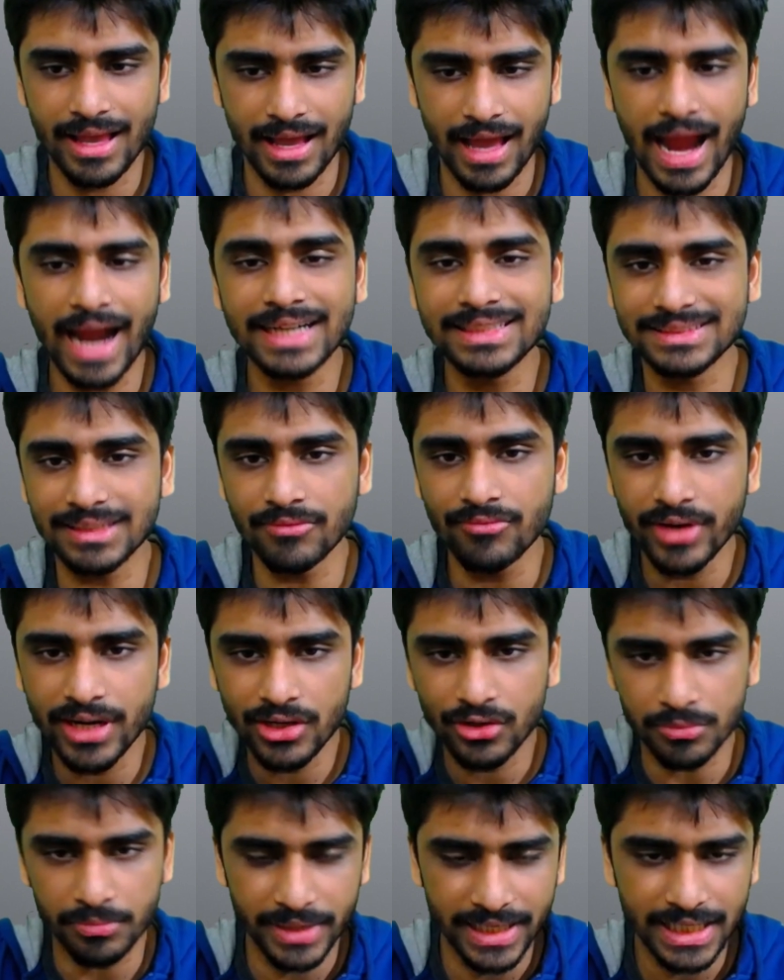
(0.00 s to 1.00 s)
had
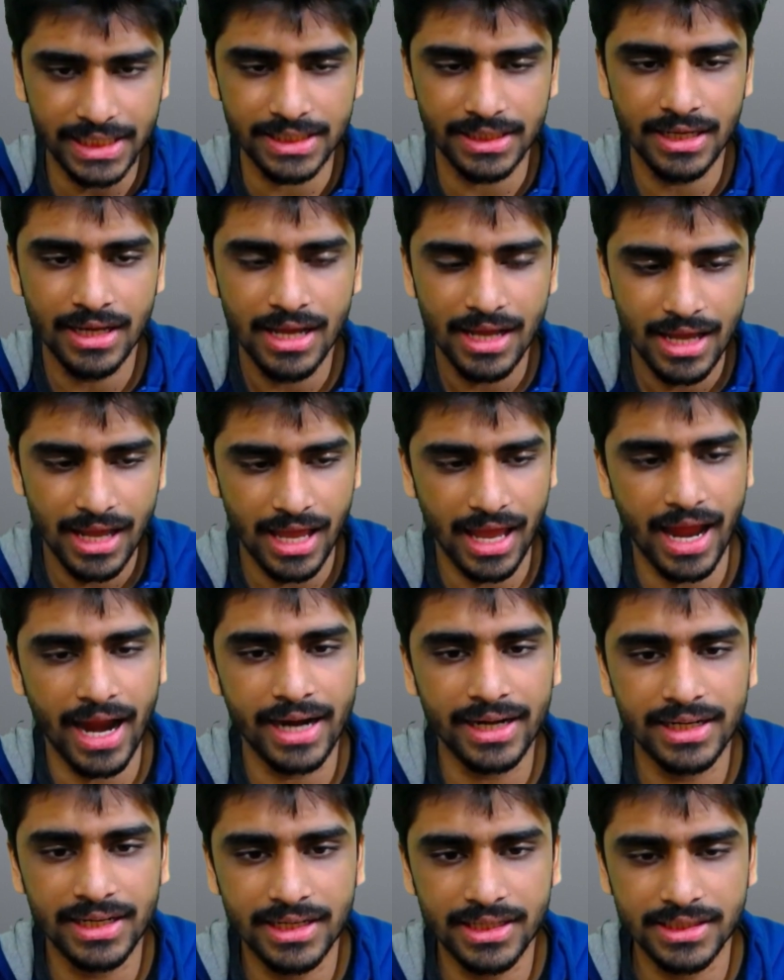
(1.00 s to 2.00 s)
someone to beat.
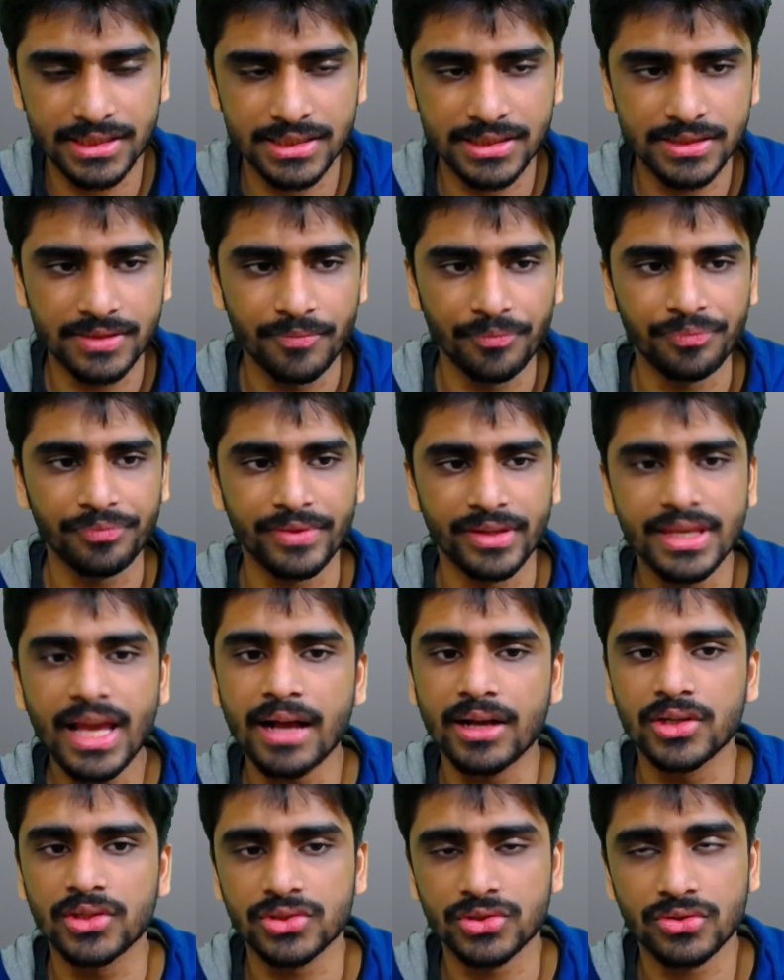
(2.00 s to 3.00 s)
And
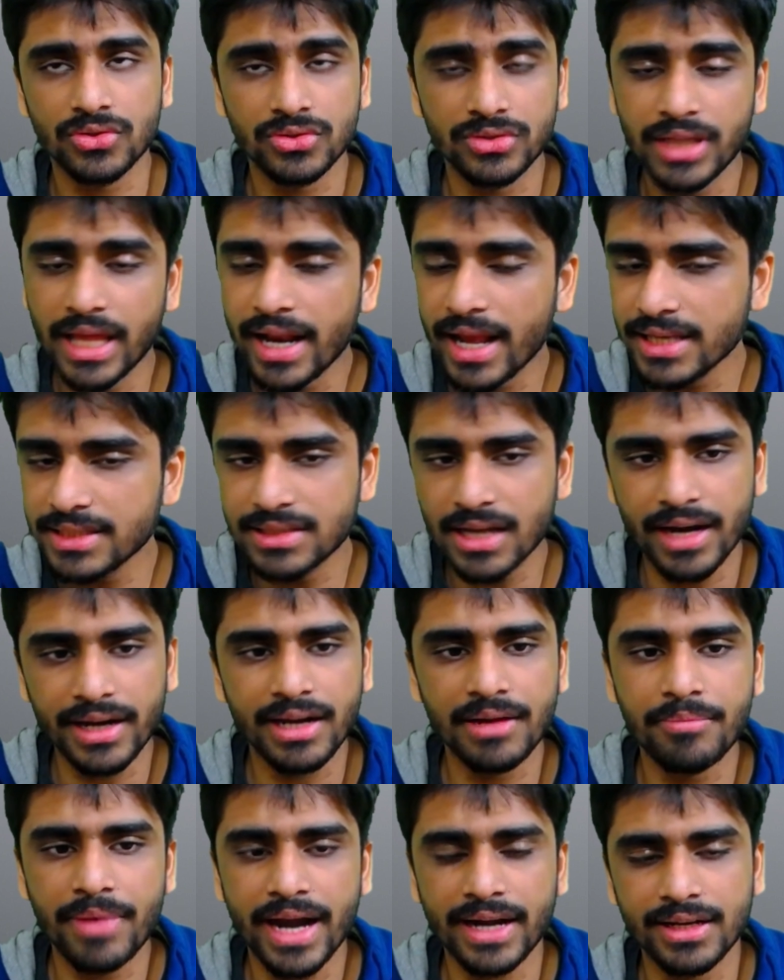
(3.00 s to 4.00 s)
yeah, so then I
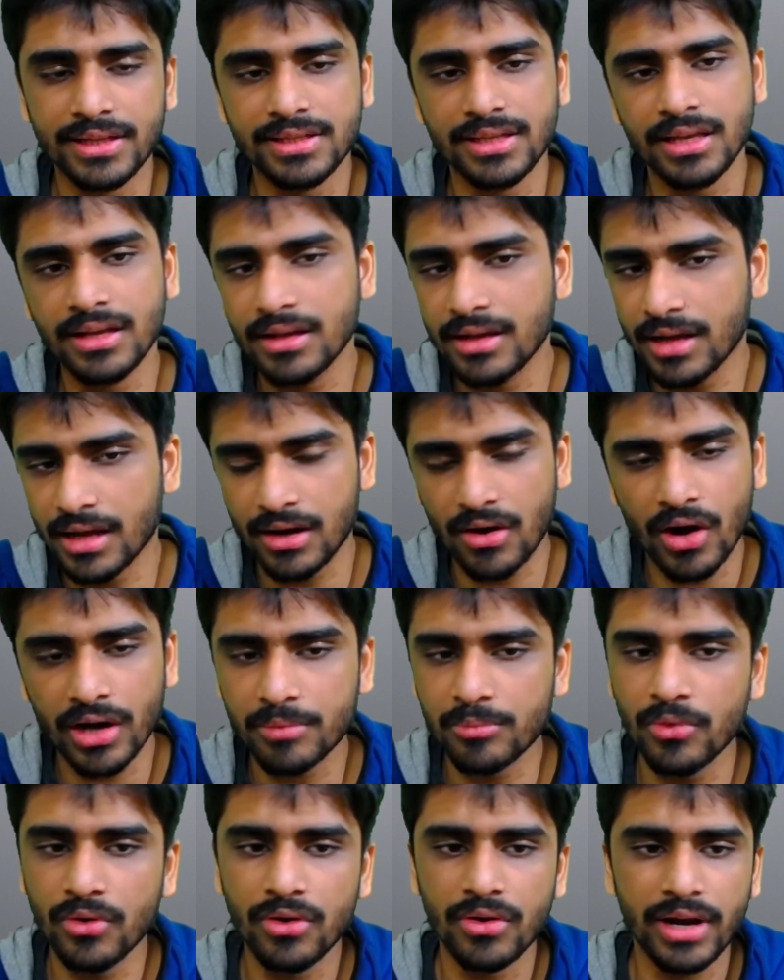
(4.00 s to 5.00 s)
started practicing a
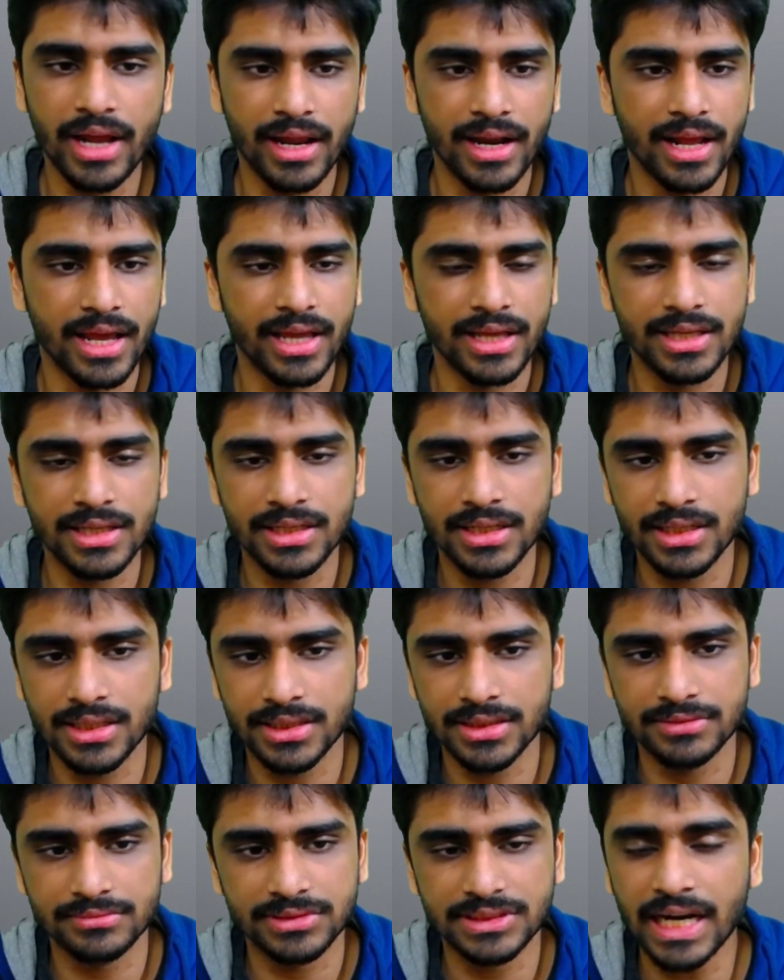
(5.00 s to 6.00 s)
lot more, and
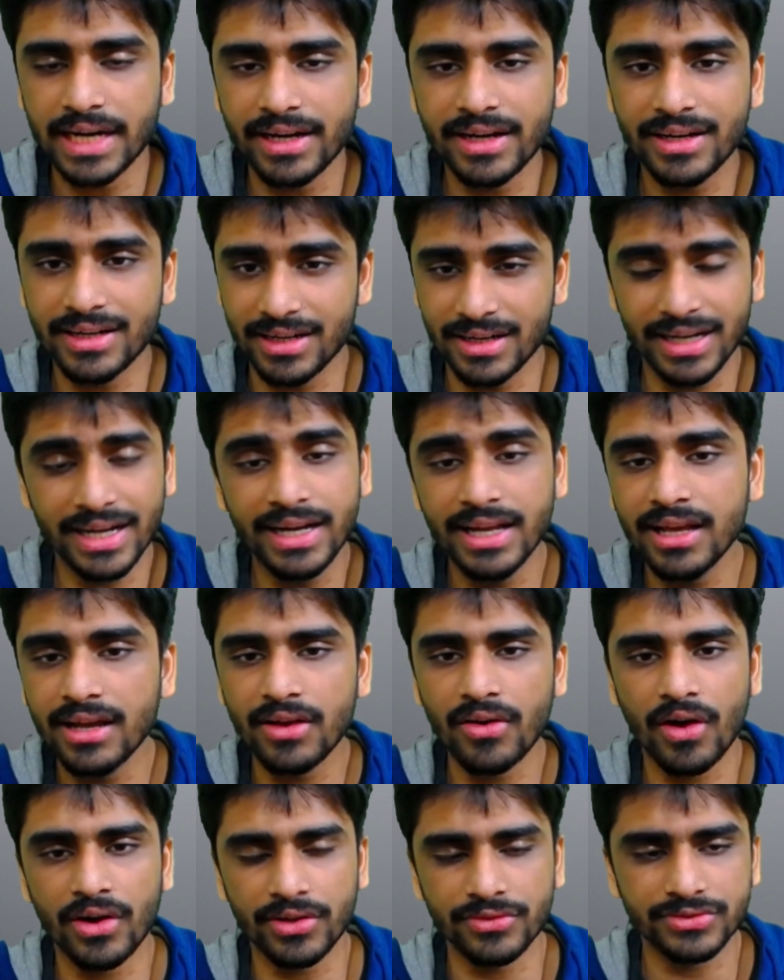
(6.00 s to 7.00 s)
I started reading
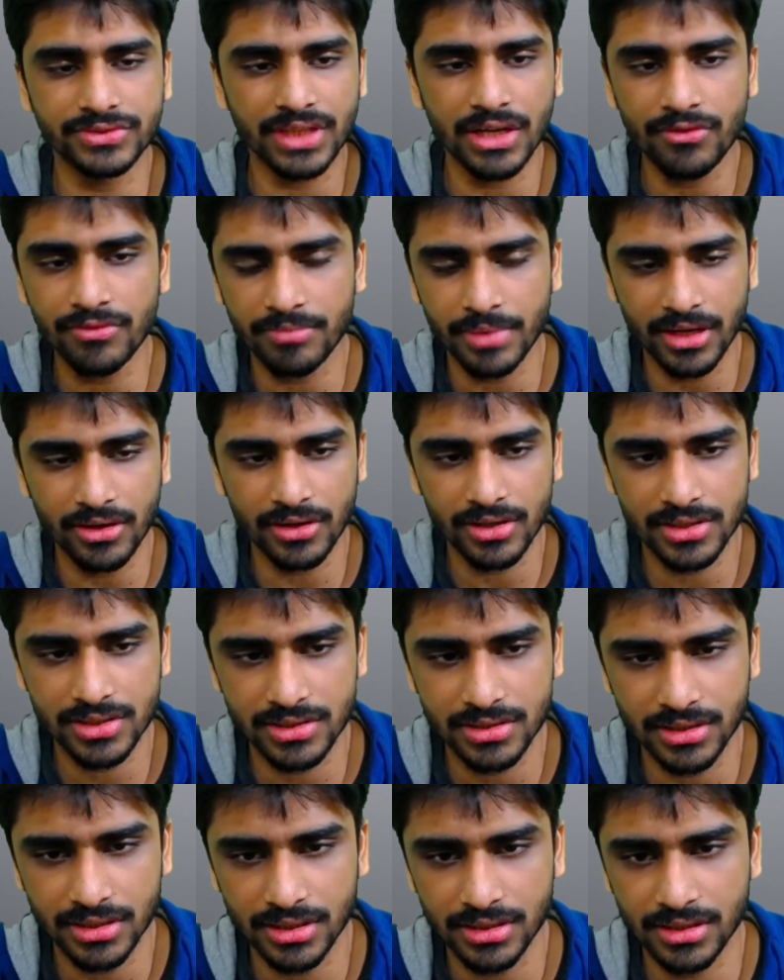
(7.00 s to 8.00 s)
a lot of stuff, because